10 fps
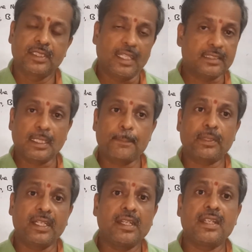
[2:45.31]
Example,
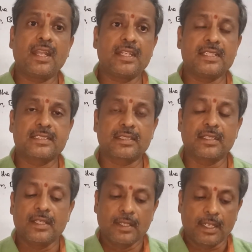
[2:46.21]
India is
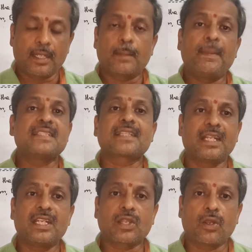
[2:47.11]

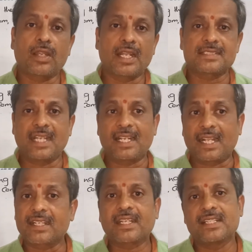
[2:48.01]
basically called as an
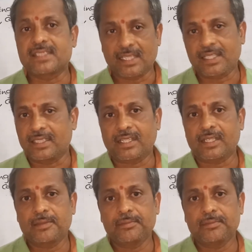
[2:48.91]
agricultural country,